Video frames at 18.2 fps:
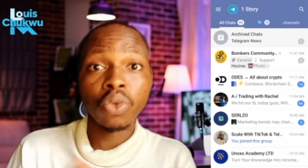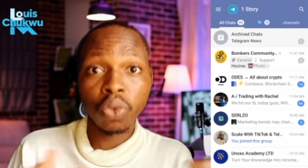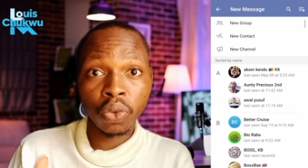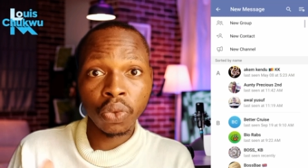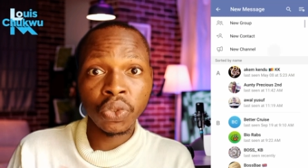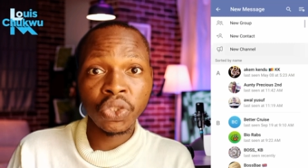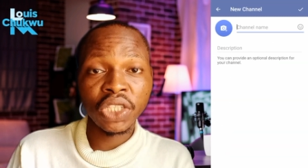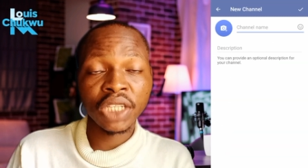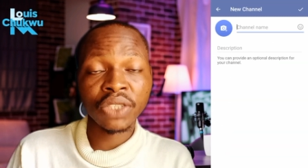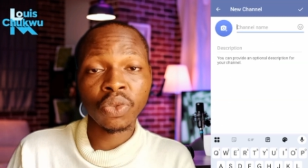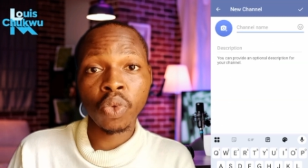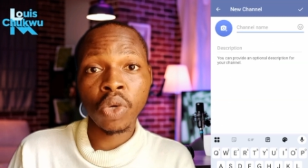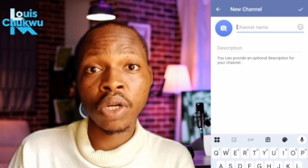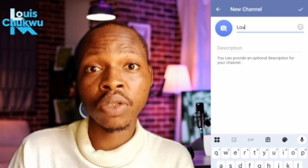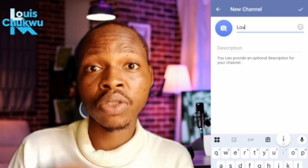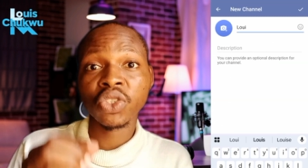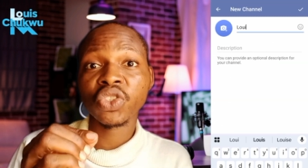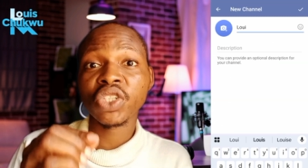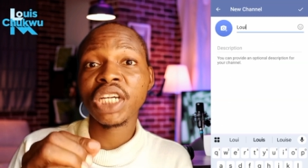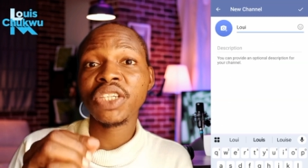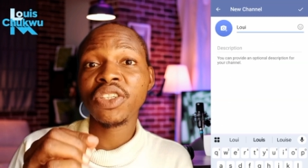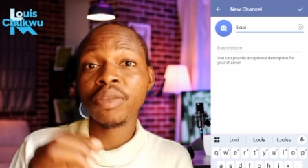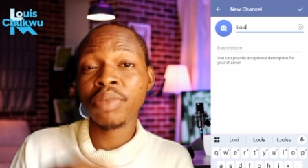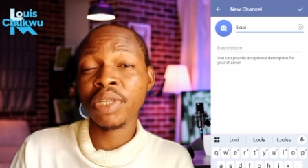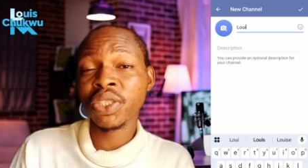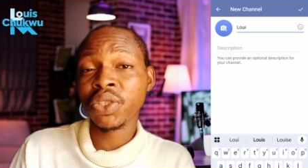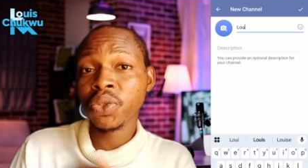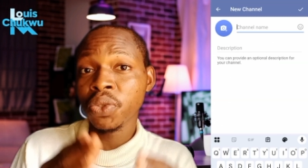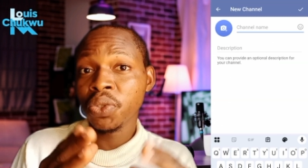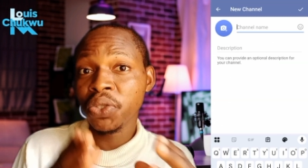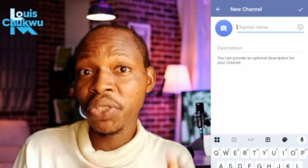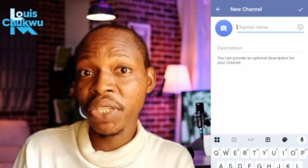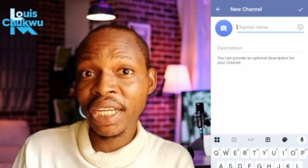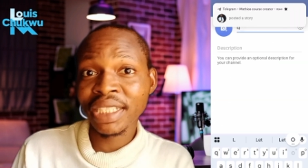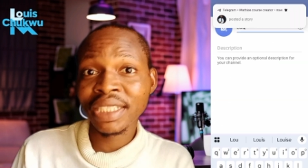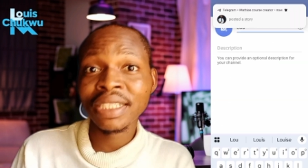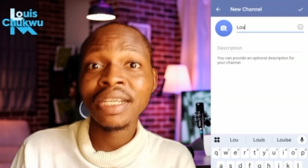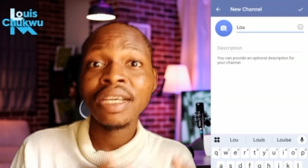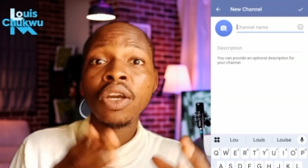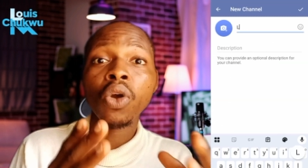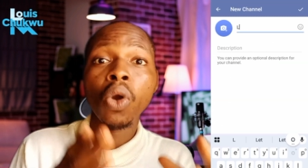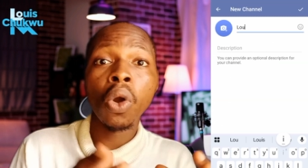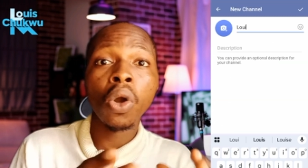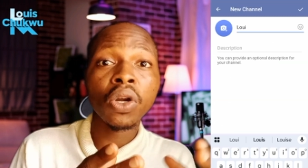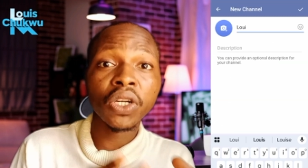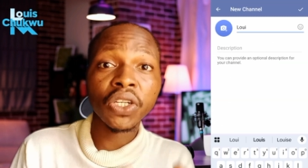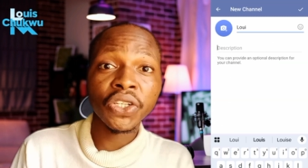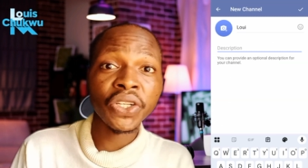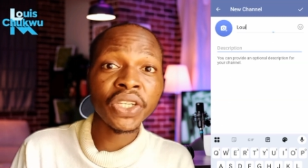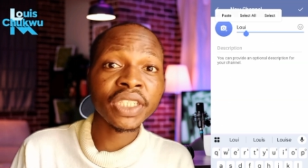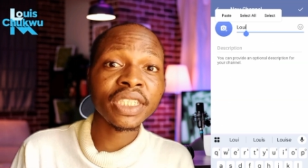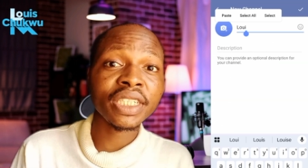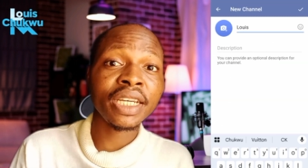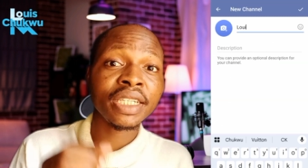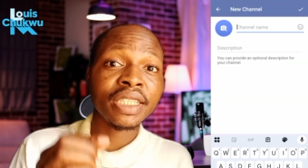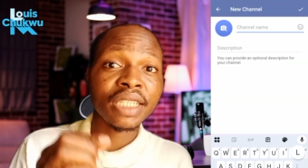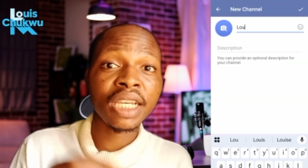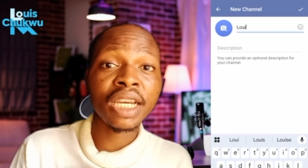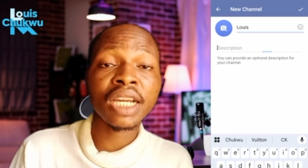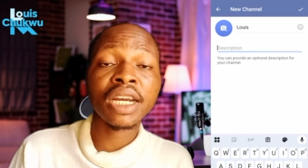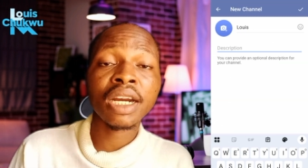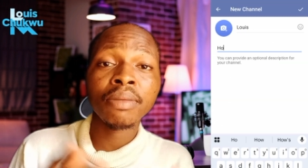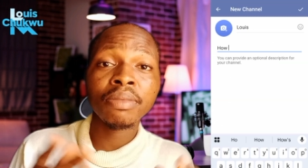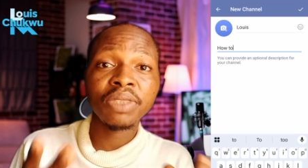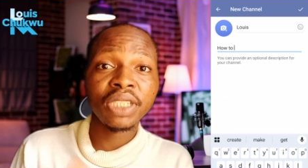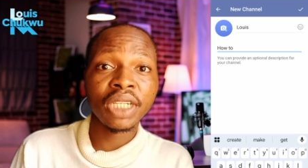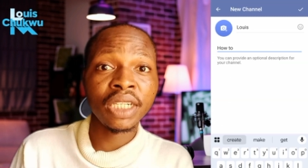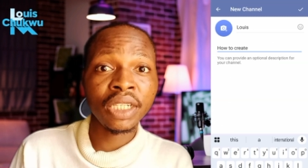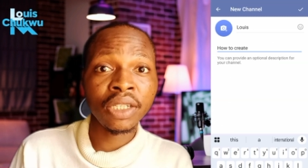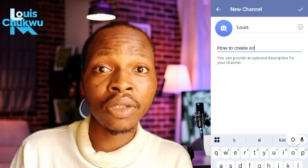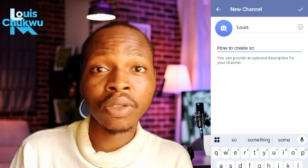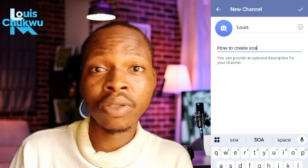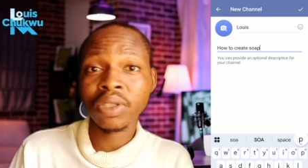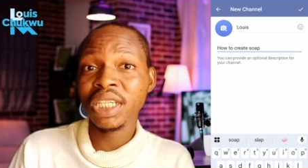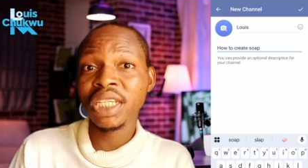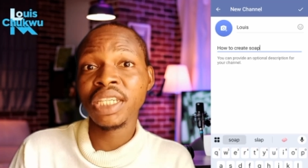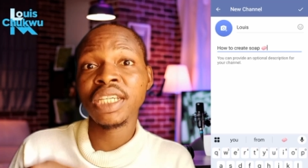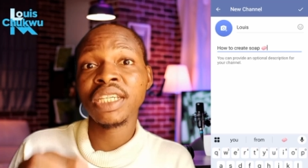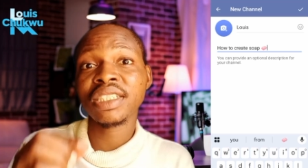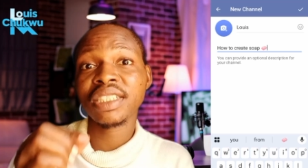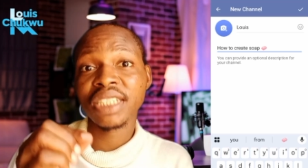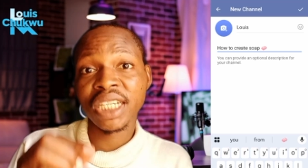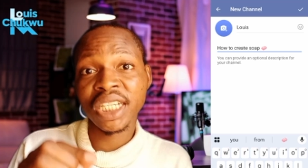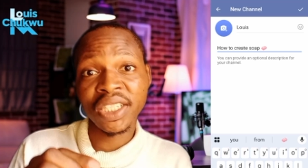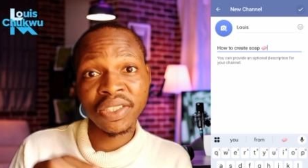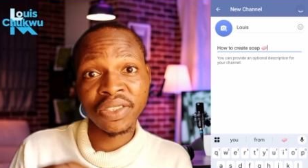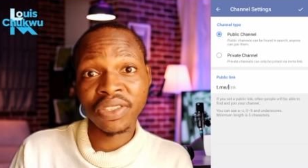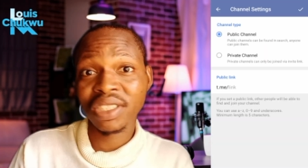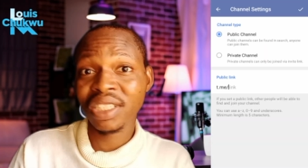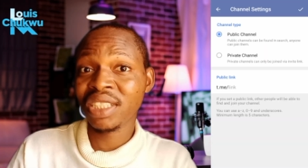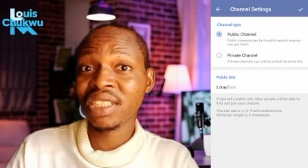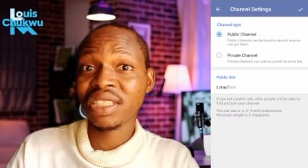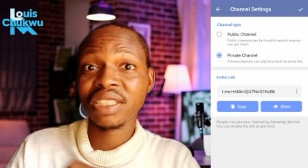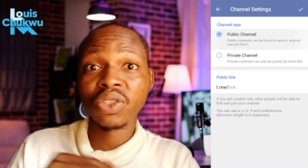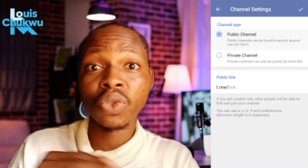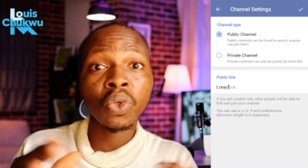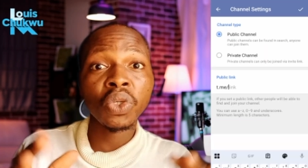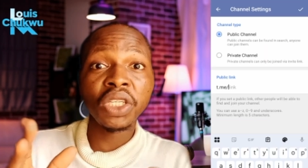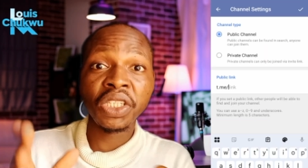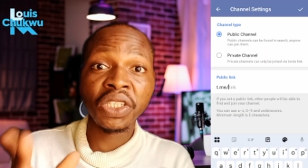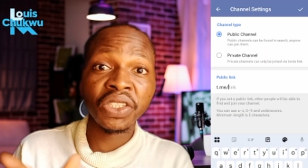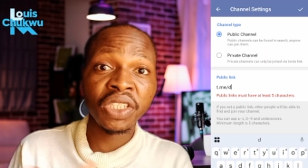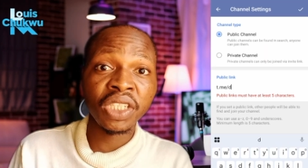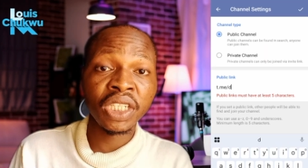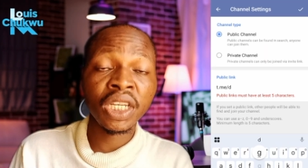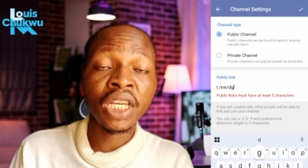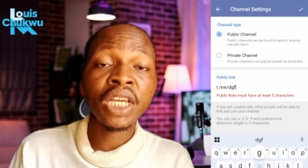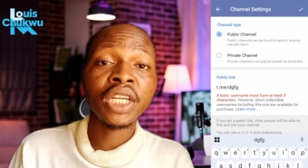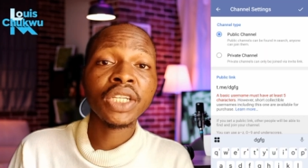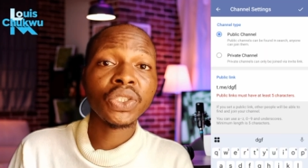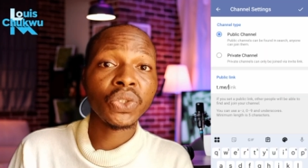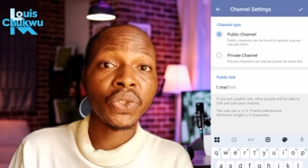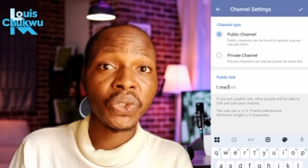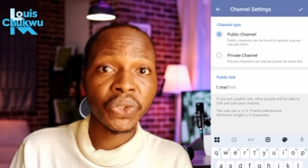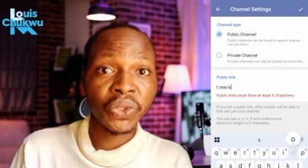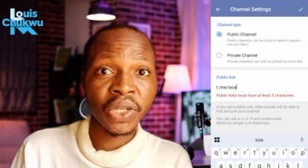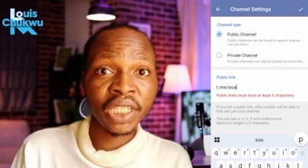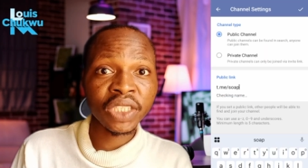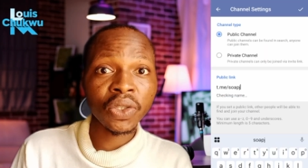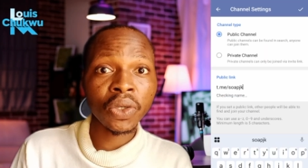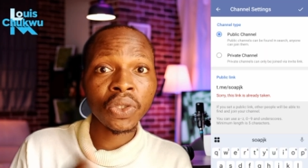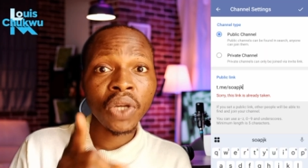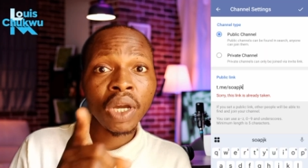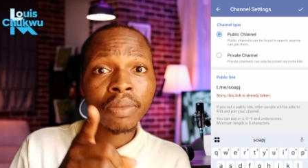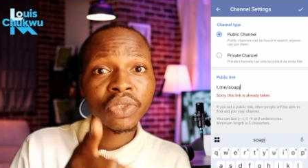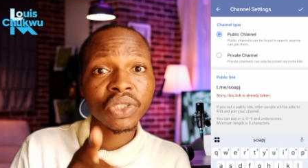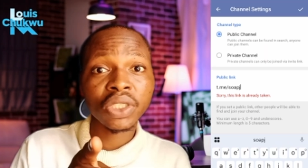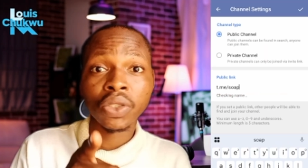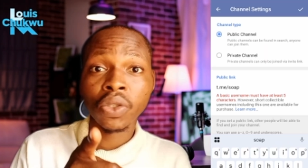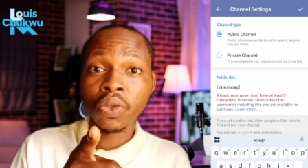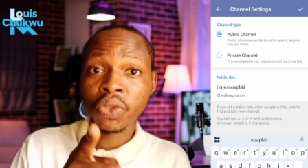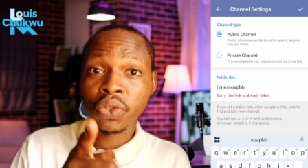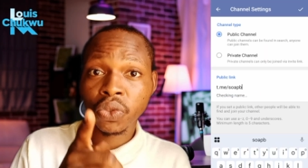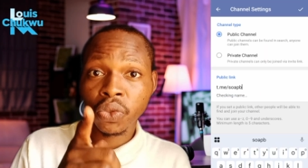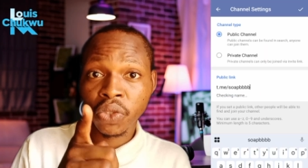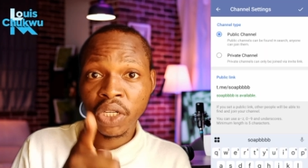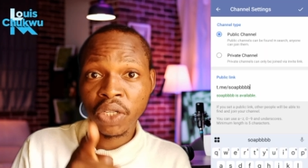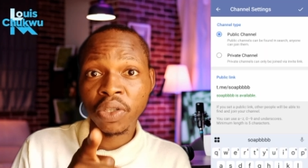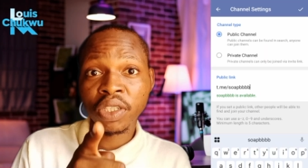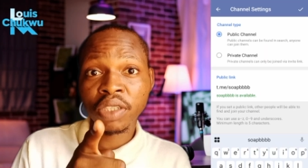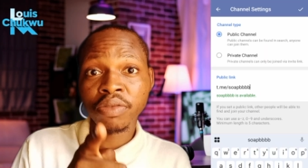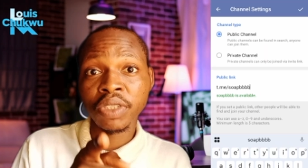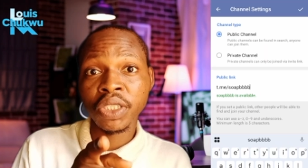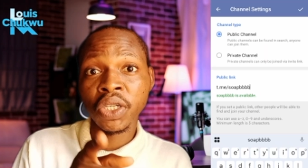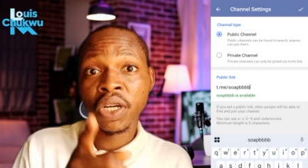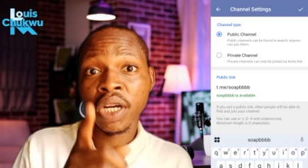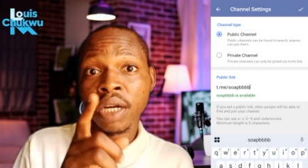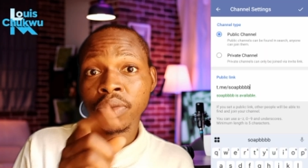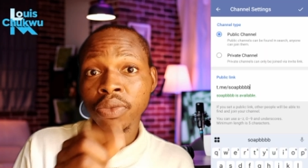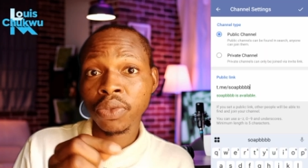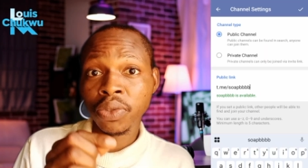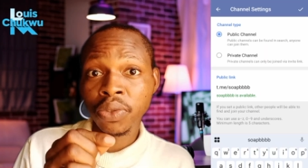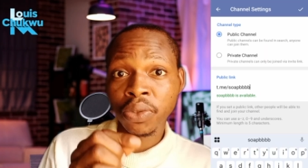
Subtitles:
huge as well, try your best to get or create a Telegram channel in a second. It's so easy to create, although I'm still going to record a video on how to